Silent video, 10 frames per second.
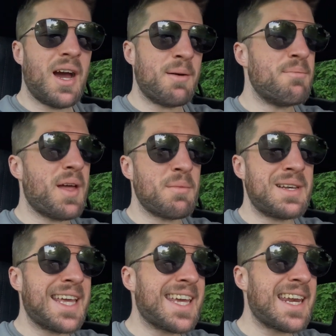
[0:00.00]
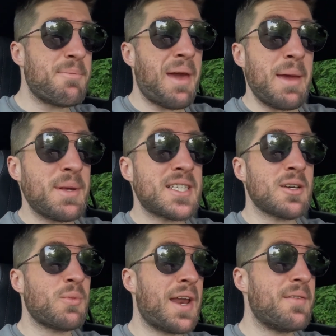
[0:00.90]
I'm linking it maybe
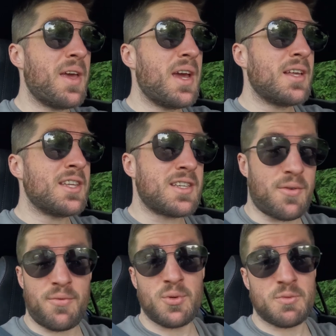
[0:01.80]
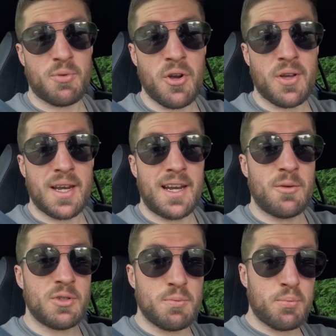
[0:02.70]
to when the diff was broken and
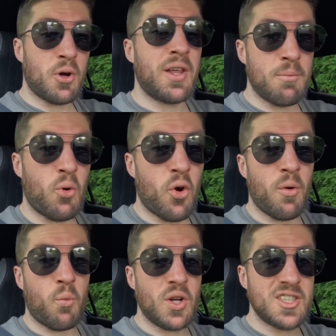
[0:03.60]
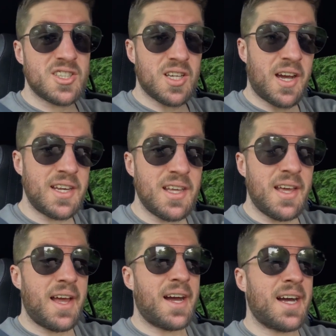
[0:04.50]
it was pulling more on one side,
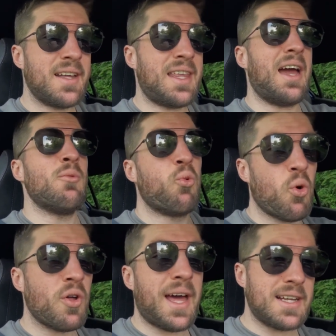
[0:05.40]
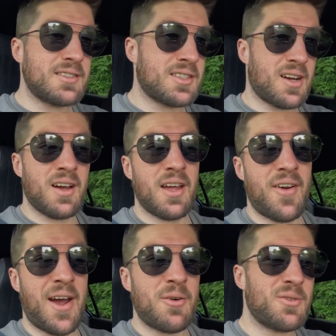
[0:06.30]
that it wore that
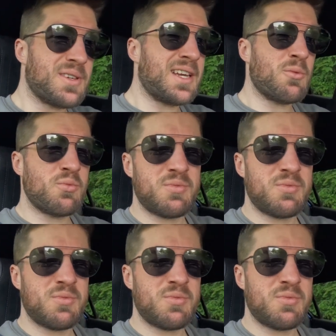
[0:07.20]
tire out in a